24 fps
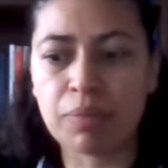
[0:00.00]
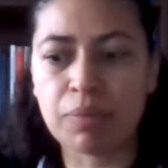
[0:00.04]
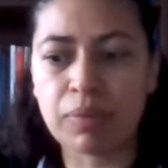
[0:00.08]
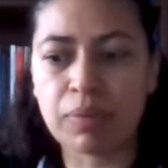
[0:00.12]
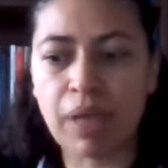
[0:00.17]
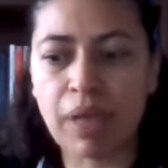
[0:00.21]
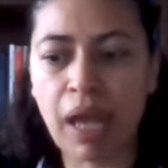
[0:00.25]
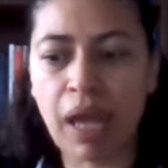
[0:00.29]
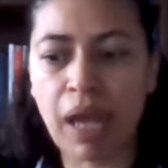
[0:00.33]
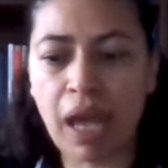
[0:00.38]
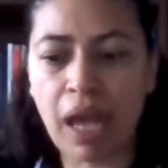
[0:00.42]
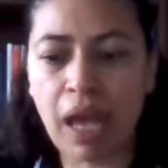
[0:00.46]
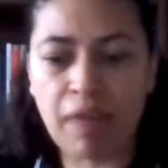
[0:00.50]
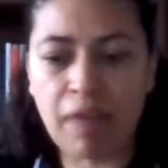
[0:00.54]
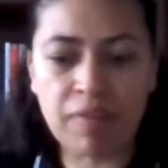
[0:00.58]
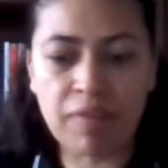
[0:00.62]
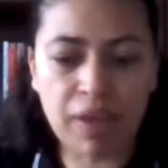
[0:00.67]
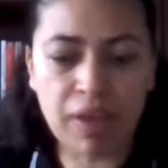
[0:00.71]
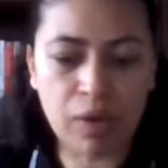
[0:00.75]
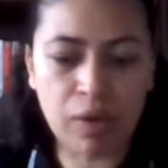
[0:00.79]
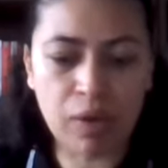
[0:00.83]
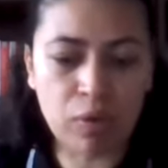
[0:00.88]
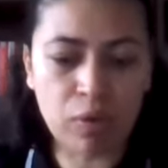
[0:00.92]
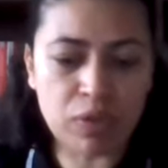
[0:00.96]

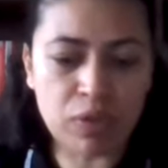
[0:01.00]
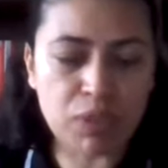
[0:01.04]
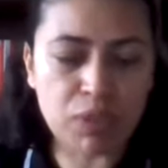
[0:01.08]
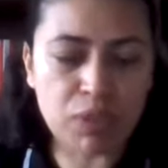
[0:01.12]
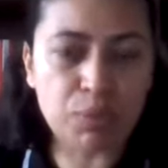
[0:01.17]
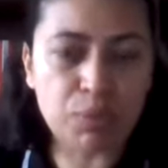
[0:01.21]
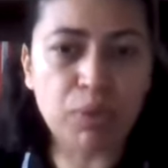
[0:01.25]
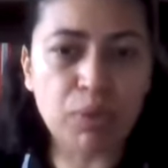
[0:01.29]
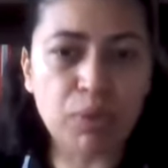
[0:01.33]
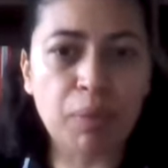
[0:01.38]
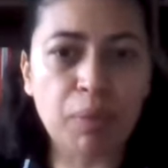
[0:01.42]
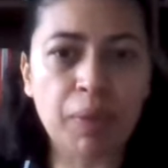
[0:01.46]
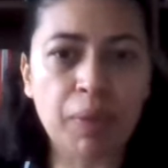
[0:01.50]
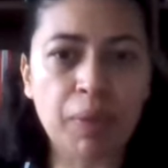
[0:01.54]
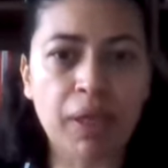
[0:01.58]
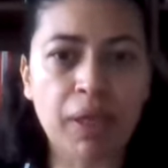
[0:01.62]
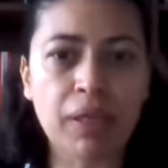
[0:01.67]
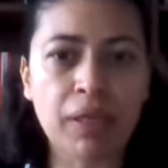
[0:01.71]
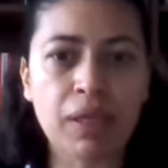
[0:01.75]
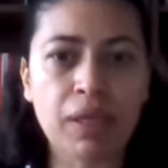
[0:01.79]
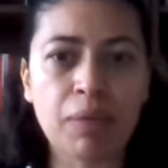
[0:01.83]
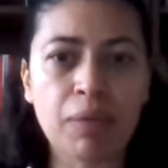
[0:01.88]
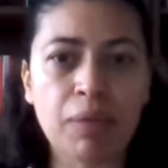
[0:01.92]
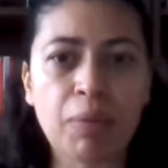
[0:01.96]
having or
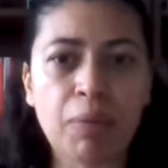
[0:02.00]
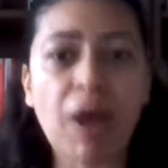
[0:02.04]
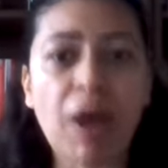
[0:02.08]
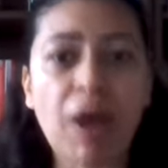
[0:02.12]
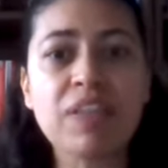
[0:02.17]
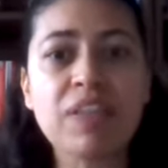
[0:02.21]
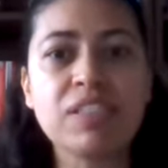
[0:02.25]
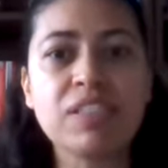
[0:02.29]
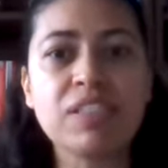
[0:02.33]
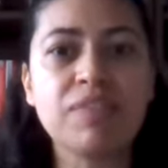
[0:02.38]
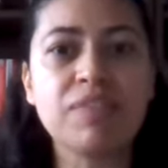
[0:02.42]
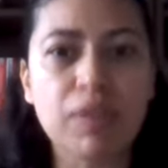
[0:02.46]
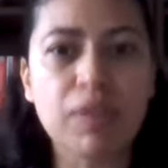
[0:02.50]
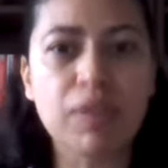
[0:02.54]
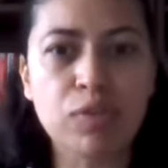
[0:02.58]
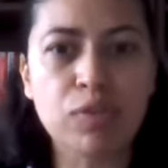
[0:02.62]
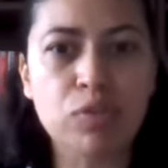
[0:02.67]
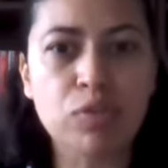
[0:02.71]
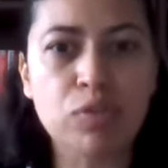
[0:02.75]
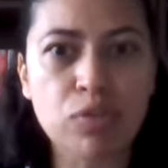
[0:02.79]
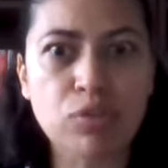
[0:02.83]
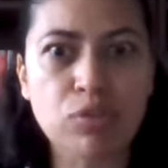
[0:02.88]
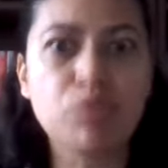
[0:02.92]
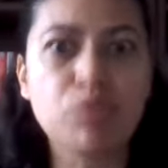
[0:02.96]
developing positive
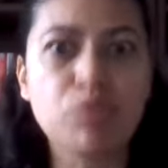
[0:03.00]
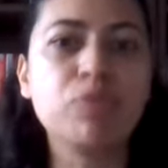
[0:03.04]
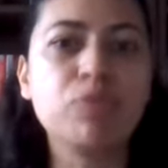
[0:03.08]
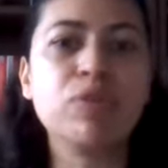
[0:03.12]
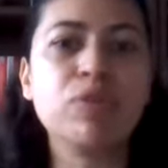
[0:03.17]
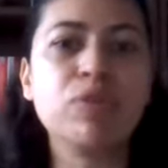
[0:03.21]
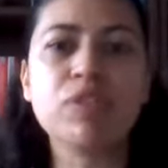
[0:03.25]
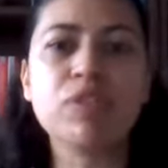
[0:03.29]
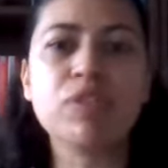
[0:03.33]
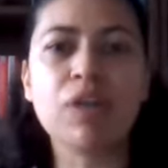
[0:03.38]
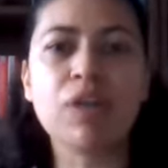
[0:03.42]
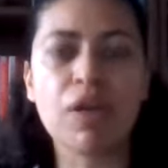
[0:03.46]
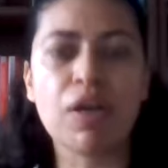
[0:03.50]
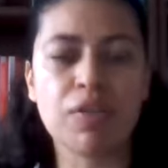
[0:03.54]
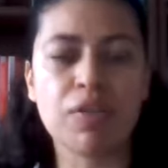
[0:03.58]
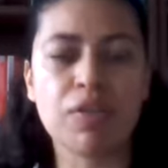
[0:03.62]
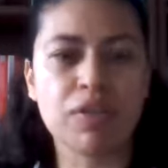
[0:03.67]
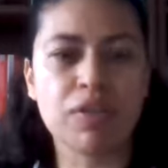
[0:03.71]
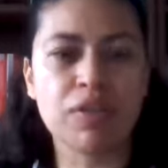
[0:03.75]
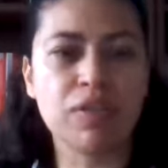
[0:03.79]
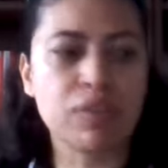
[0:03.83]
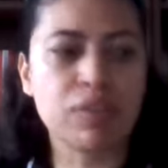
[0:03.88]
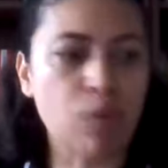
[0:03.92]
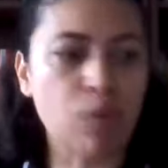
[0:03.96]
attitudes towards
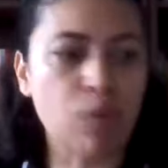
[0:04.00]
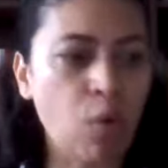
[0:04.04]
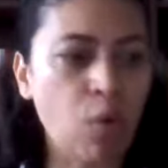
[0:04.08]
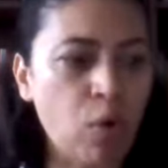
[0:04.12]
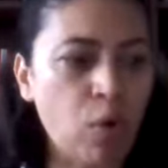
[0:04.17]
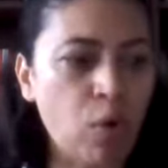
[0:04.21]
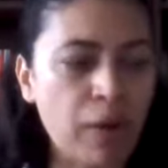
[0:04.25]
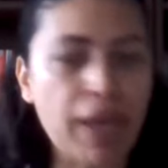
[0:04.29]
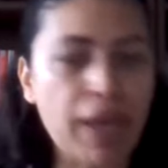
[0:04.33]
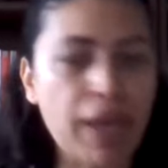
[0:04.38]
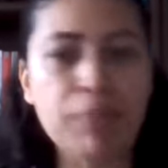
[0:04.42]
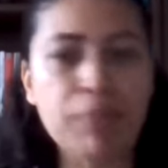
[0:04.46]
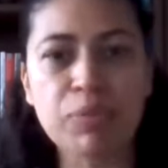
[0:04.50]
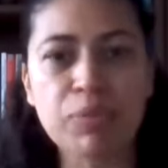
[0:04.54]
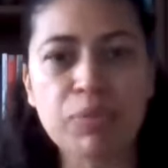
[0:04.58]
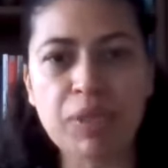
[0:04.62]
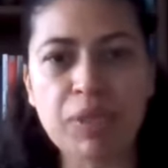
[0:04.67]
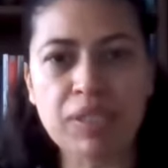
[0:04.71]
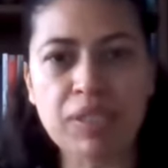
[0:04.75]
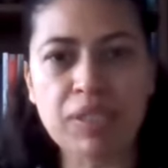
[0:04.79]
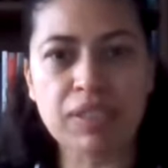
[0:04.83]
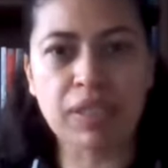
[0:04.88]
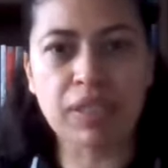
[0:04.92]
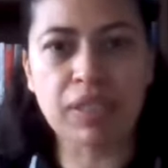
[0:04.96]
others, or
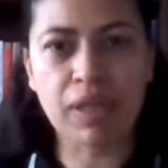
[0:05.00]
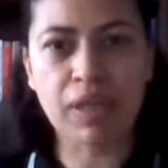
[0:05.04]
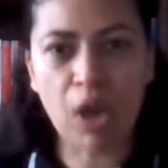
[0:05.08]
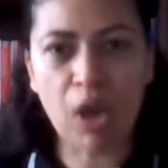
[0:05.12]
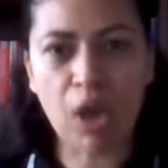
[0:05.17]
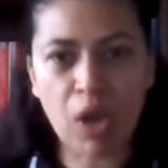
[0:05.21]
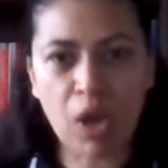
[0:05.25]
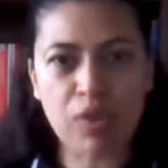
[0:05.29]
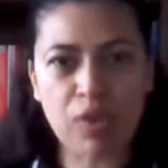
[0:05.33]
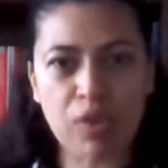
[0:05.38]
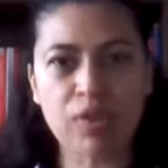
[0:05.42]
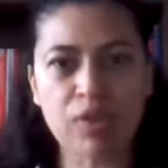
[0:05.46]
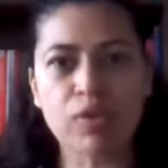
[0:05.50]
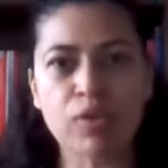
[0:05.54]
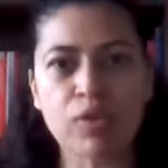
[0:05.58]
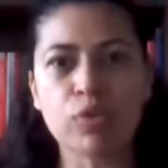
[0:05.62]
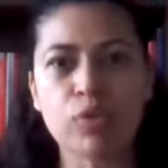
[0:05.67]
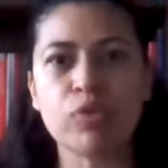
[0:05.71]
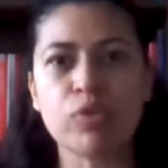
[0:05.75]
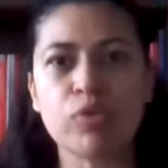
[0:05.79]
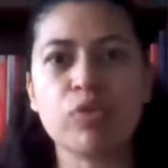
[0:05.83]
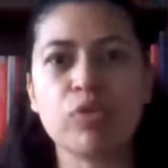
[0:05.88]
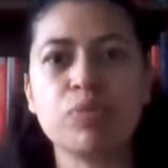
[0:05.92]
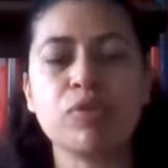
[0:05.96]
embracing other
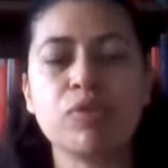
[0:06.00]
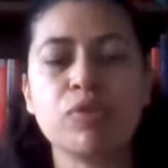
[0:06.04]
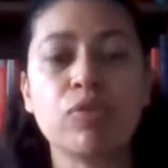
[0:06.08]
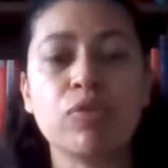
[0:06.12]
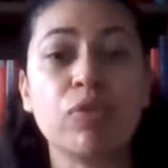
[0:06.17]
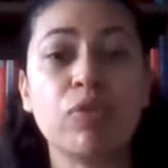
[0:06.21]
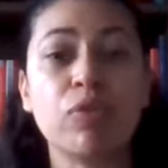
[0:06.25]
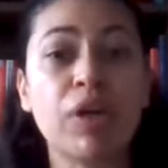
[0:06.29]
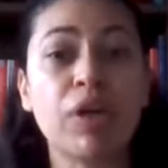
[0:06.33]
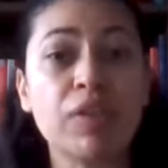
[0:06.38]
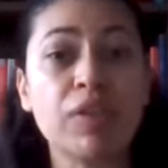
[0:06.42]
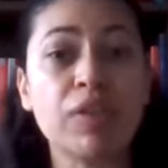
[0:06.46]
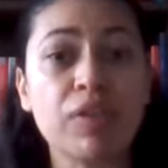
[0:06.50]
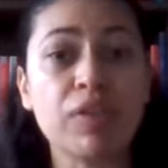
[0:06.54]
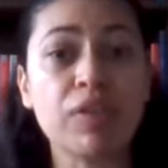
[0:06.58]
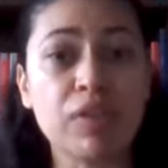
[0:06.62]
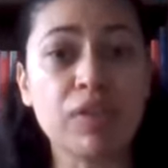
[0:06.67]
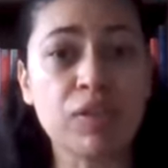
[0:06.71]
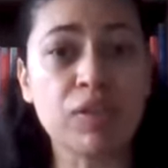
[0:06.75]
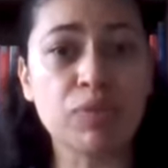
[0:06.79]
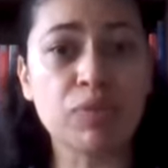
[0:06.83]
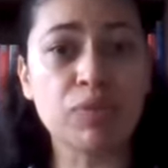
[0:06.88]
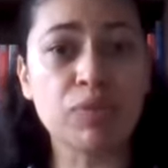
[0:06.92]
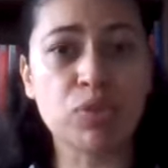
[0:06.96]
groups or other
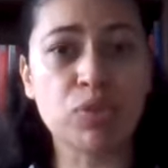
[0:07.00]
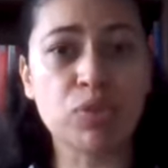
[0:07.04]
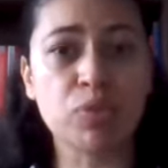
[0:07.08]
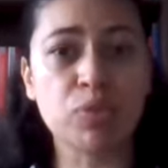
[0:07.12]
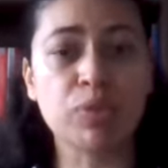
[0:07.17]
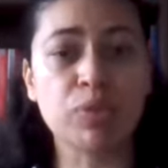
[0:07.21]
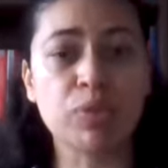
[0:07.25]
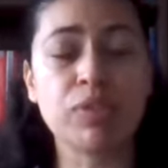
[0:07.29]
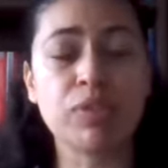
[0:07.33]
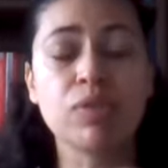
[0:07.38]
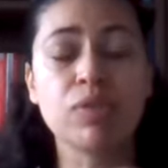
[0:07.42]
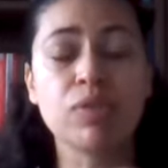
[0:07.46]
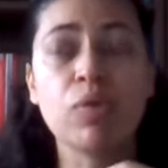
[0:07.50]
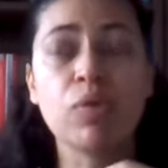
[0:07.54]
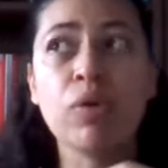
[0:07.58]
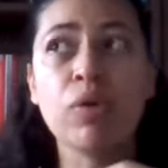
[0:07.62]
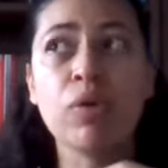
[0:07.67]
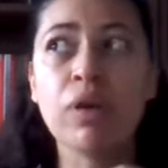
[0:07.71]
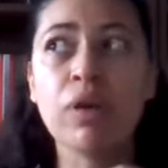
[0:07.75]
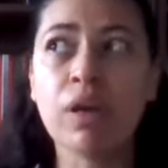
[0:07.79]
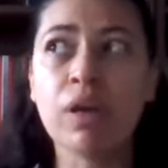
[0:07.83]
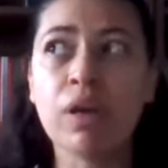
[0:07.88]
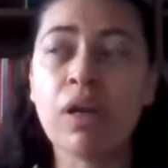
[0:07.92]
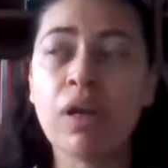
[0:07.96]
individuals,
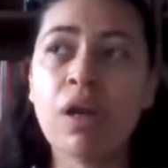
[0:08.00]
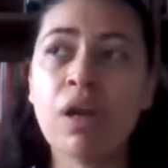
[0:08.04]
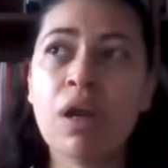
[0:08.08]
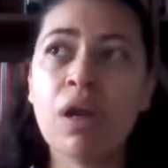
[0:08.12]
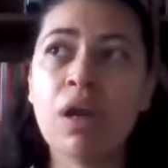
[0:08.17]
or